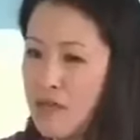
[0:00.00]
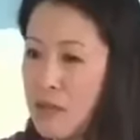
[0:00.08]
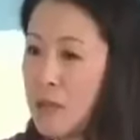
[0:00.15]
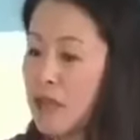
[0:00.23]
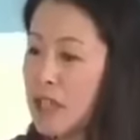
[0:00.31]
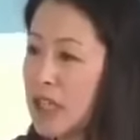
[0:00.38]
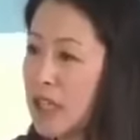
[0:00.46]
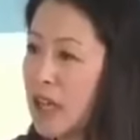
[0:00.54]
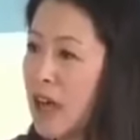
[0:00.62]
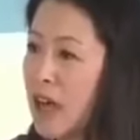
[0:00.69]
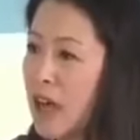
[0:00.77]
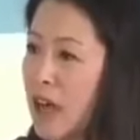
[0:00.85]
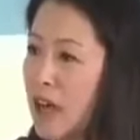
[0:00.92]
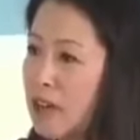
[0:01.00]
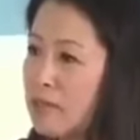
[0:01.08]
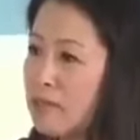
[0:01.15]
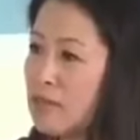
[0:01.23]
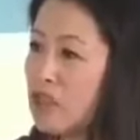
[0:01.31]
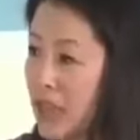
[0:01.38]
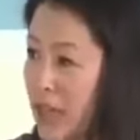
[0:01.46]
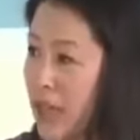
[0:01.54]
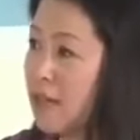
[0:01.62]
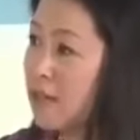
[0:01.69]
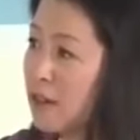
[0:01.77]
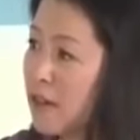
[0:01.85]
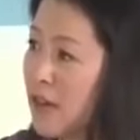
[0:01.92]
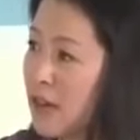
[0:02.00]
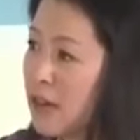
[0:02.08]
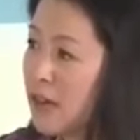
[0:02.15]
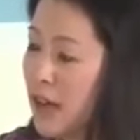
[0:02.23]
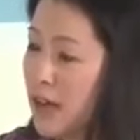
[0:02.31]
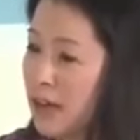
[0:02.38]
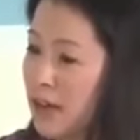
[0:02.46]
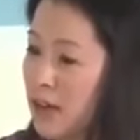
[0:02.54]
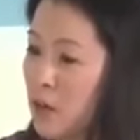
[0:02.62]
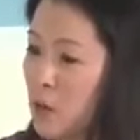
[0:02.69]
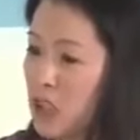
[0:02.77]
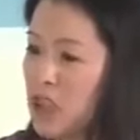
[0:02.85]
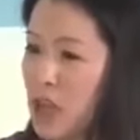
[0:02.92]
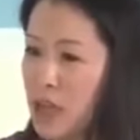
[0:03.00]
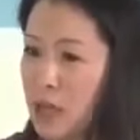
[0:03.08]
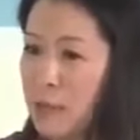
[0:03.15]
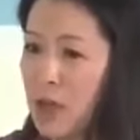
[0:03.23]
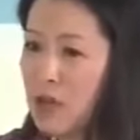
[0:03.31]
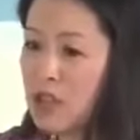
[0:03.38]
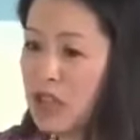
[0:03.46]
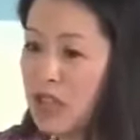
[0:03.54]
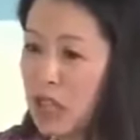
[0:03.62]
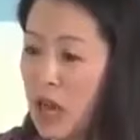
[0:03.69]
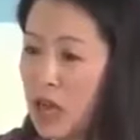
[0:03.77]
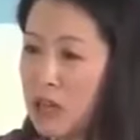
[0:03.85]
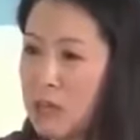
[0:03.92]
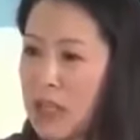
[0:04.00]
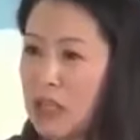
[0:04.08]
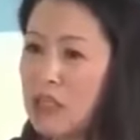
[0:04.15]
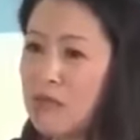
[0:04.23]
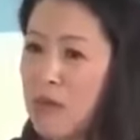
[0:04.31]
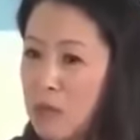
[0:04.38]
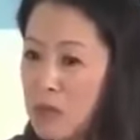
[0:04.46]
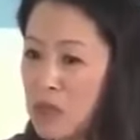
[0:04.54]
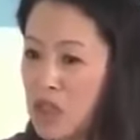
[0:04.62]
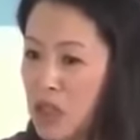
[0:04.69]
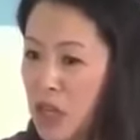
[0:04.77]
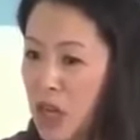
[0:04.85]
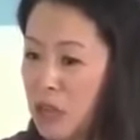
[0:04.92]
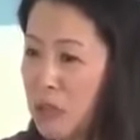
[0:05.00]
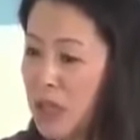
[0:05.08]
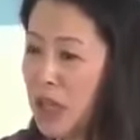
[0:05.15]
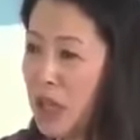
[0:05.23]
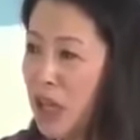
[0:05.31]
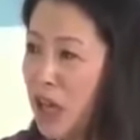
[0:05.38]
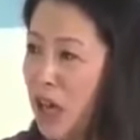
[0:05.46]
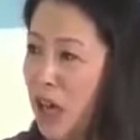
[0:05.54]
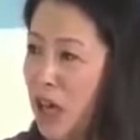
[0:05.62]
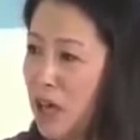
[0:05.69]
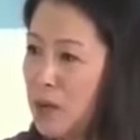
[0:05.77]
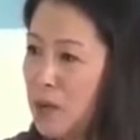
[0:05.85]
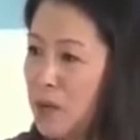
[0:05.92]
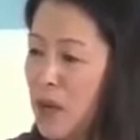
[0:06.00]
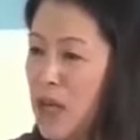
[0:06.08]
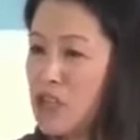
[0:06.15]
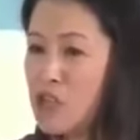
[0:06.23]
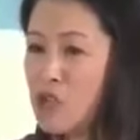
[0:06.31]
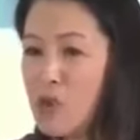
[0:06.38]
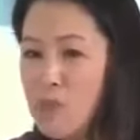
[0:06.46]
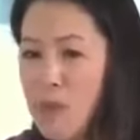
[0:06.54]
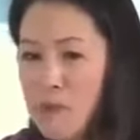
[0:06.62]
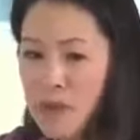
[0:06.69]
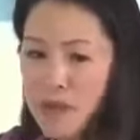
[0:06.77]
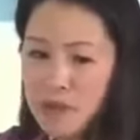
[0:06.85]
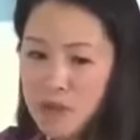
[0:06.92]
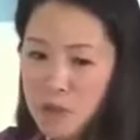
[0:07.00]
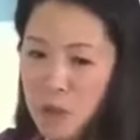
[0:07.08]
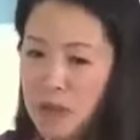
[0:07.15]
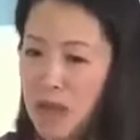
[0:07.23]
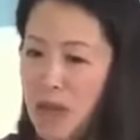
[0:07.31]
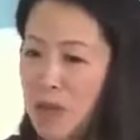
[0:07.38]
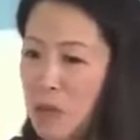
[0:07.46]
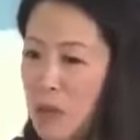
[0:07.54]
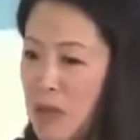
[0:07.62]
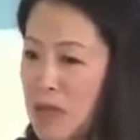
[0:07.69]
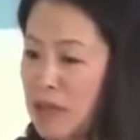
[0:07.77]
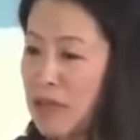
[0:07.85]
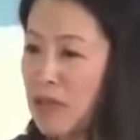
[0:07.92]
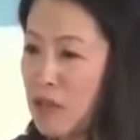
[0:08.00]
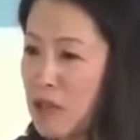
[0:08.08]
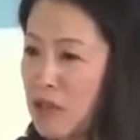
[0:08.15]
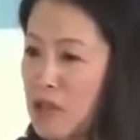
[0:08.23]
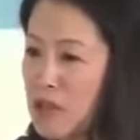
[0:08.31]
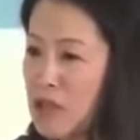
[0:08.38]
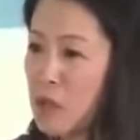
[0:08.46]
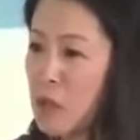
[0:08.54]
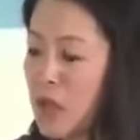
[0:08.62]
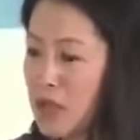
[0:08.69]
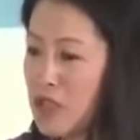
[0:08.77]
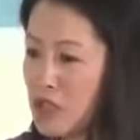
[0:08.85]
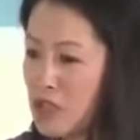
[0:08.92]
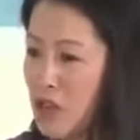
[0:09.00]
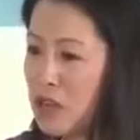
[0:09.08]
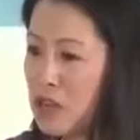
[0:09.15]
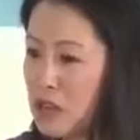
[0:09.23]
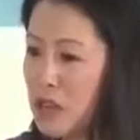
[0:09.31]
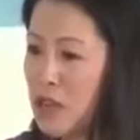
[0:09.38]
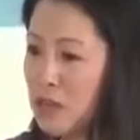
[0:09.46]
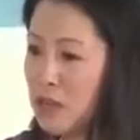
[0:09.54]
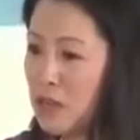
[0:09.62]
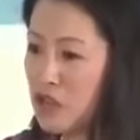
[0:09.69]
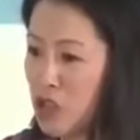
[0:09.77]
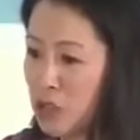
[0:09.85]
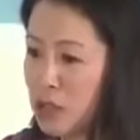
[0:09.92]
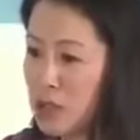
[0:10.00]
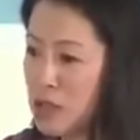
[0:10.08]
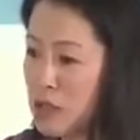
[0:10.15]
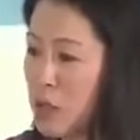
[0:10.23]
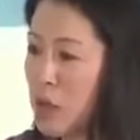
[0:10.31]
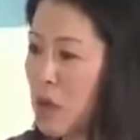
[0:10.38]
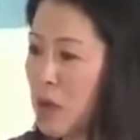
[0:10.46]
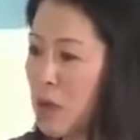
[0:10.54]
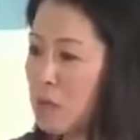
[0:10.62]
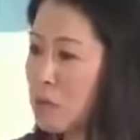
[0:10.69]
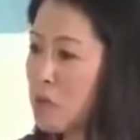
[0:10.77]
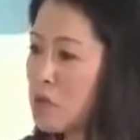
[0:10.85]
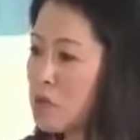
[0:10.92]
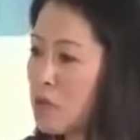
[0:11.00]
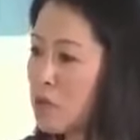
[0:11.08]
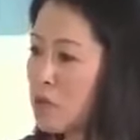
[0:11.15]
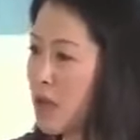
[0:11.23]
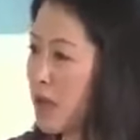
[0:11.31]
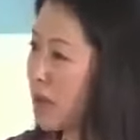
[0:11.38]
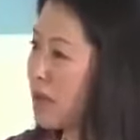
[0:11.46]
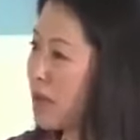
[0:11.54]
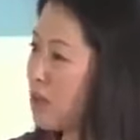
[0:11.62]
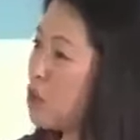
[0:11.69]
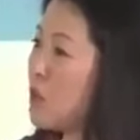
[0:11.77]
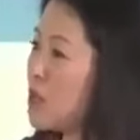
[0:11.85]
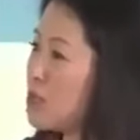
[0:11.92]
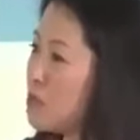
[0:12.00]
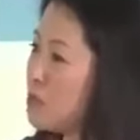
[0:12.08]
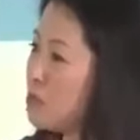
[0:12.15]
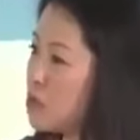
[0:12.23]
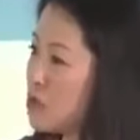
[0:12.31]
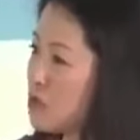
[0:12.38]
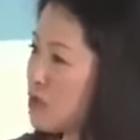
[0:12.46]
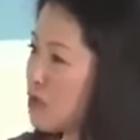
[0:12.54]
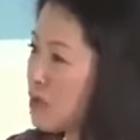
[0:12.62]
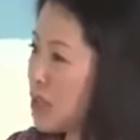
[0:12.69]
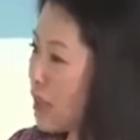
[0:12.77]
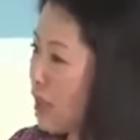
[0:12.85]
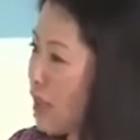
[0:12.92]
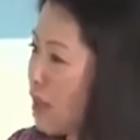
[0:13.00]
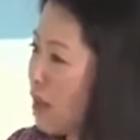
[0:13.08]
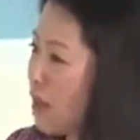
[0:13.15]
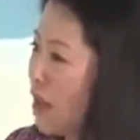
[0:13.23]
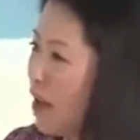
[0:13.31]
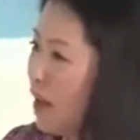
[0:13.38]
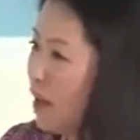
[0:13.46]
everybody together, like we talk about the economy, the development economy. I still remember that when I was in the university, when I started to learn the journalism, people still talking, yeah, U.S. people just take care,